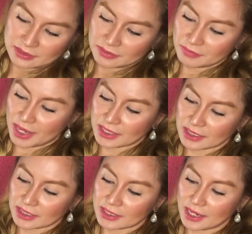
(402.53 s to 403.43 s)

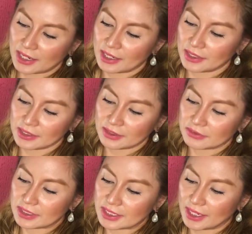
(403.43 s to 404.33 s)
mannequin head. I
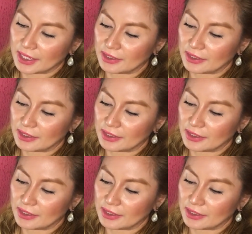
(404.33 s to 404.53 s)
really can't